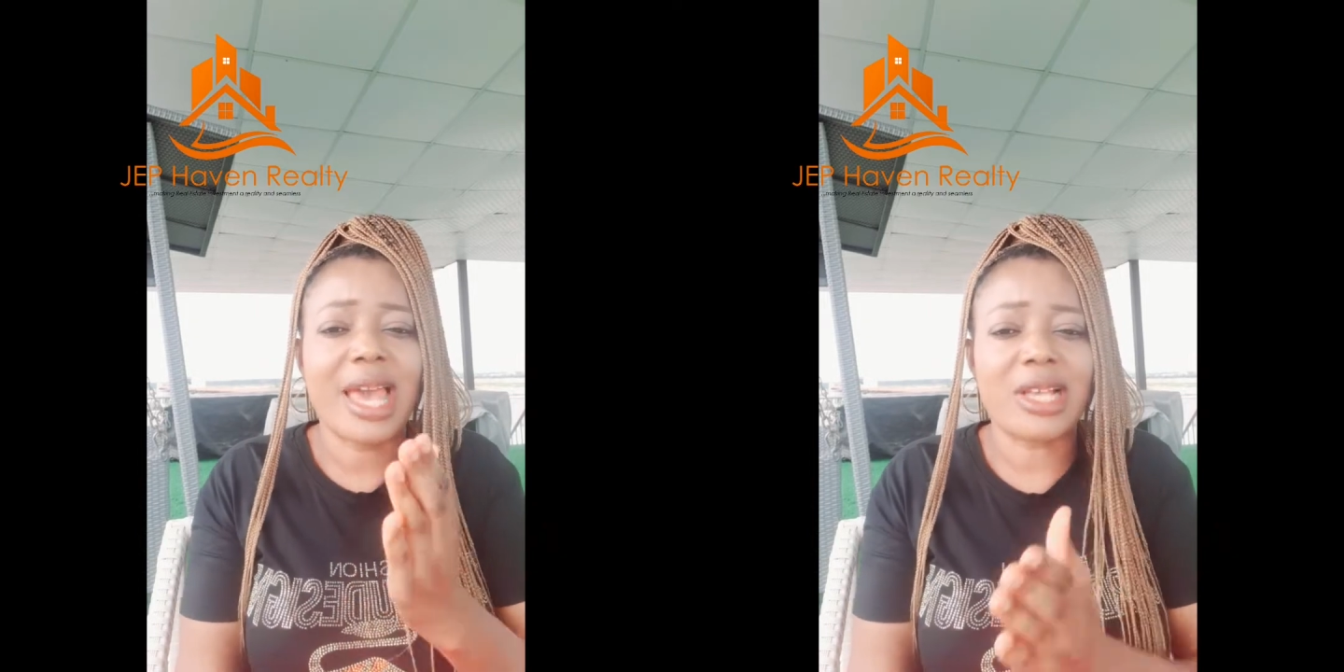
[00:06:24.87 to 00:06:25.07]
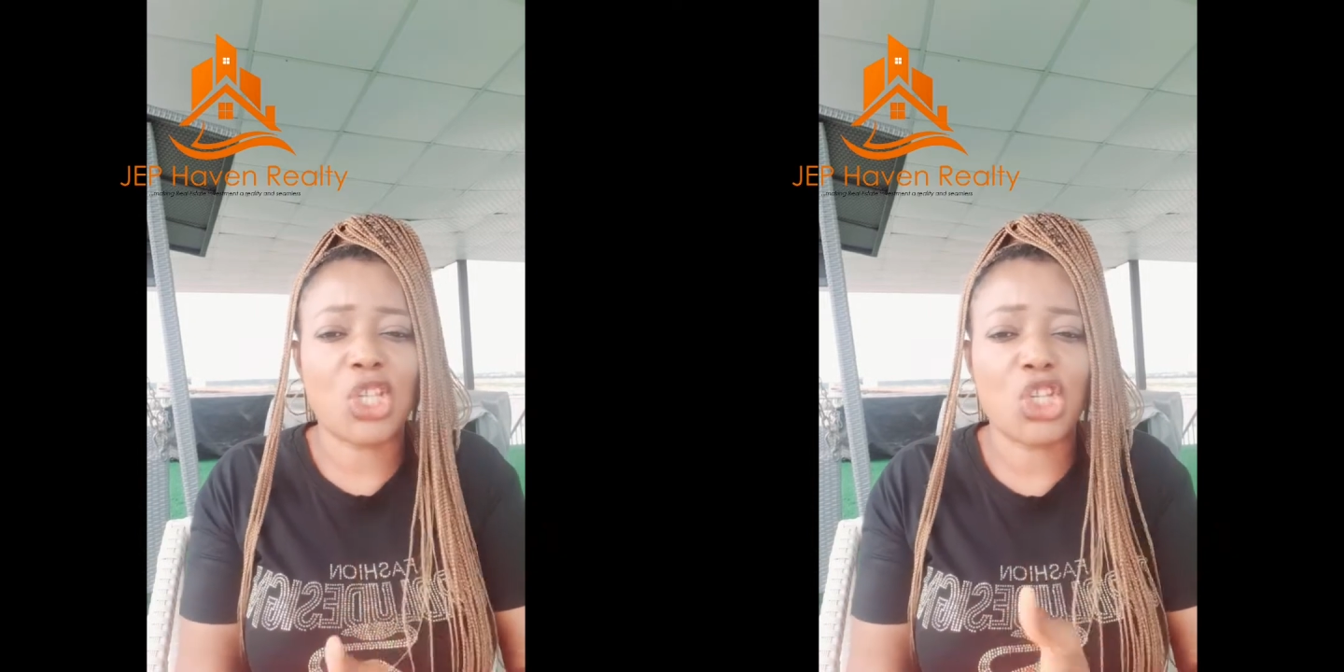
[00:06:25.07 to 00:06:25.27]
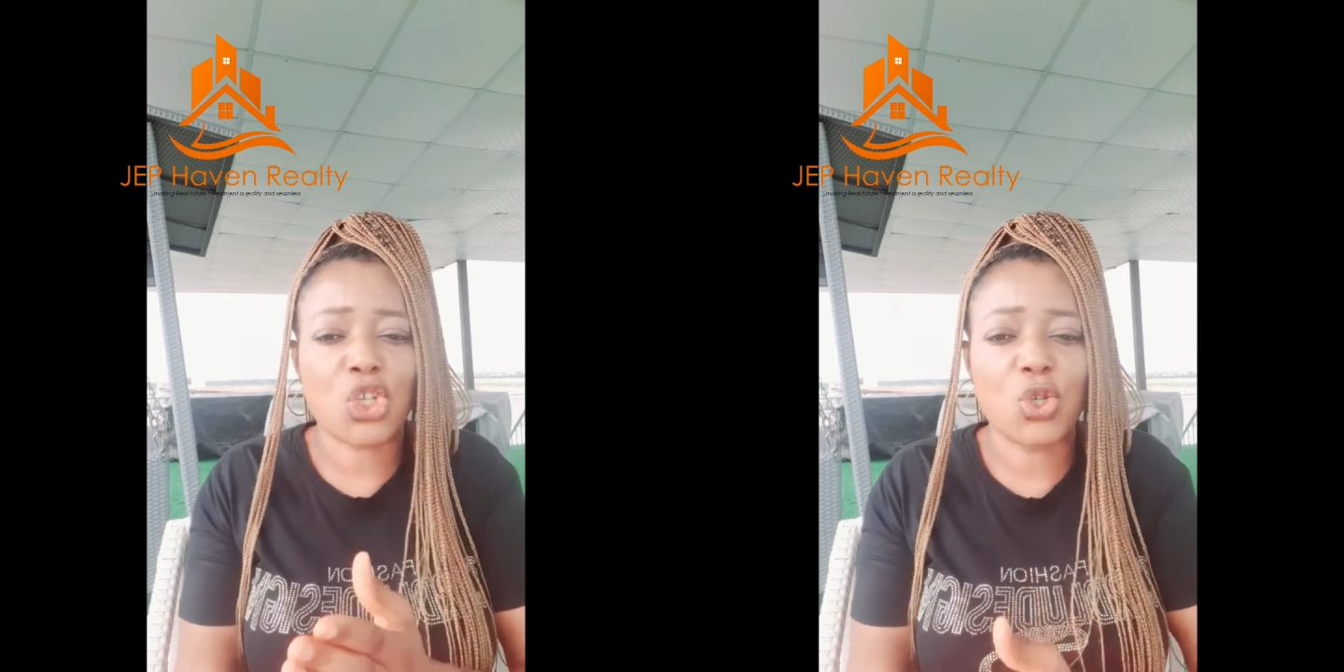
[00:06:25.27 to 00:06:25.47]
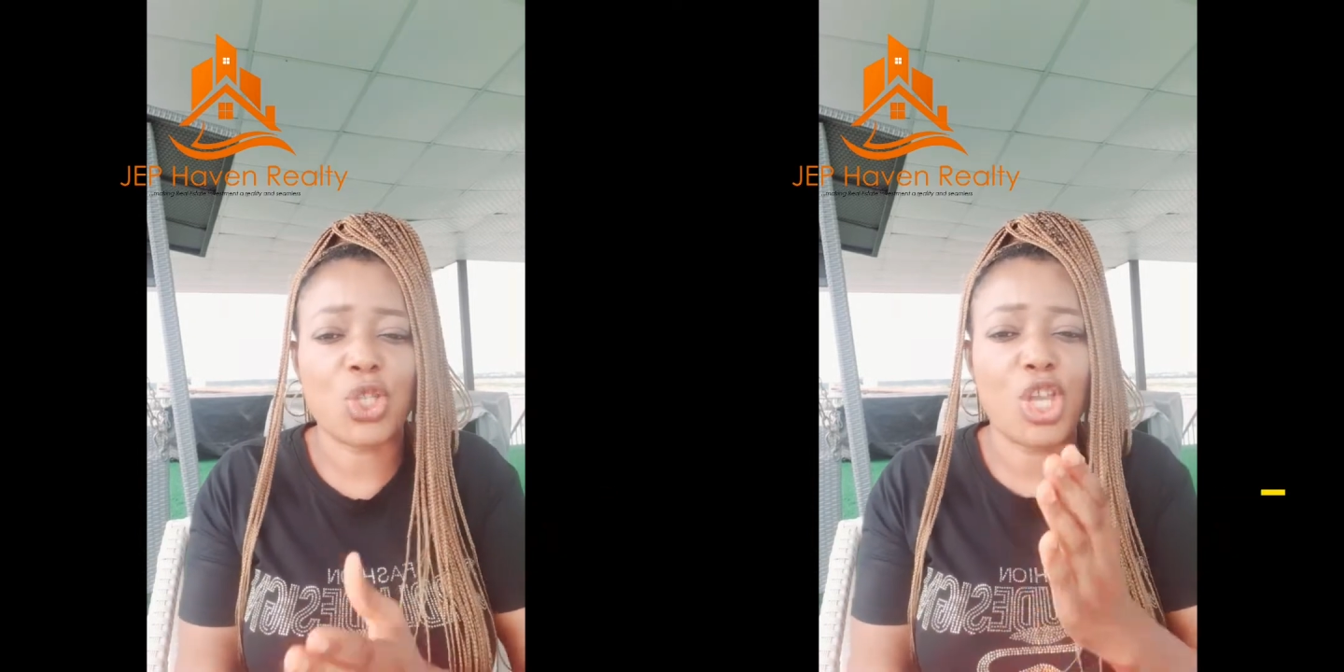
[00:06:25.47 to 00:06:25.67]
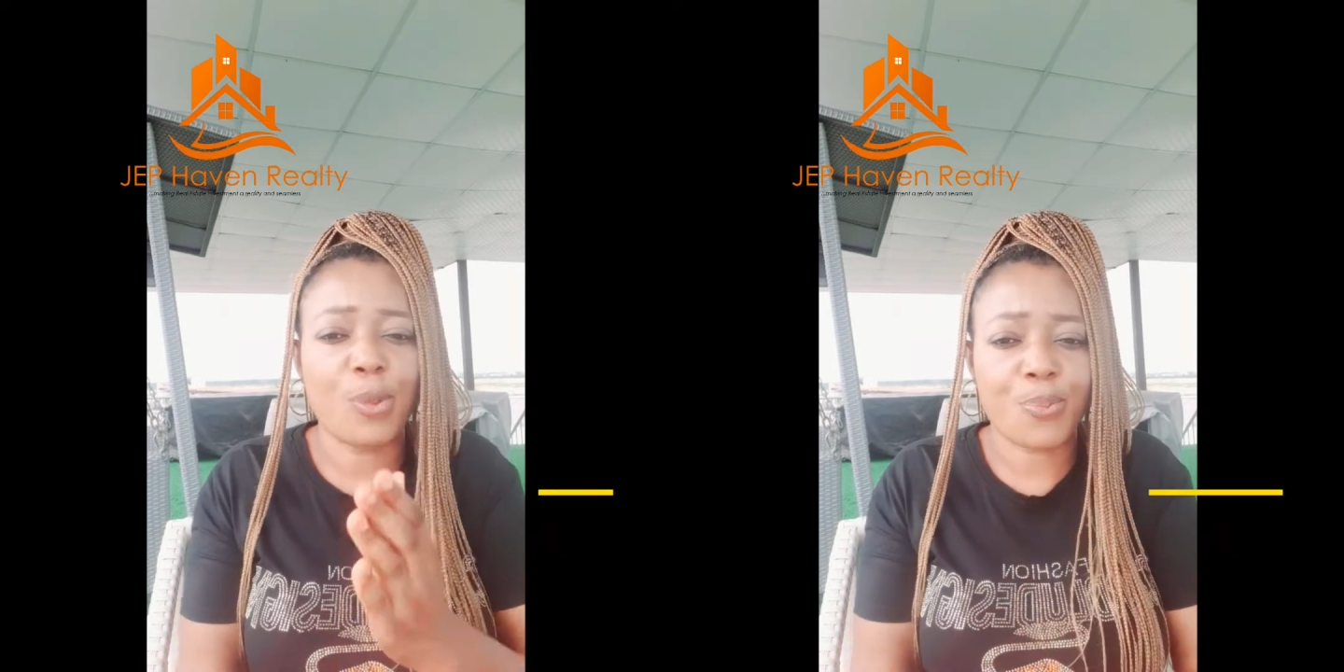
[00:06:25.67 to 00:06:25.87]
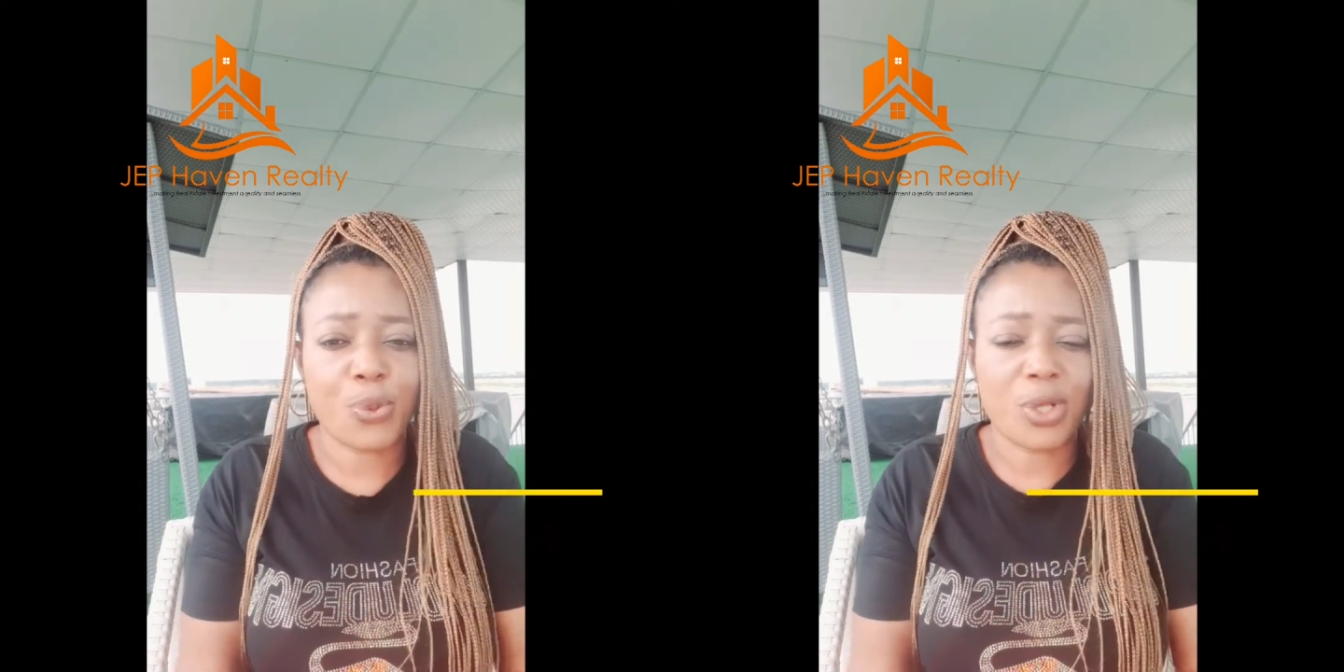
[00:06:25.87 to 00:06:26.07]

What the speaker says: excision in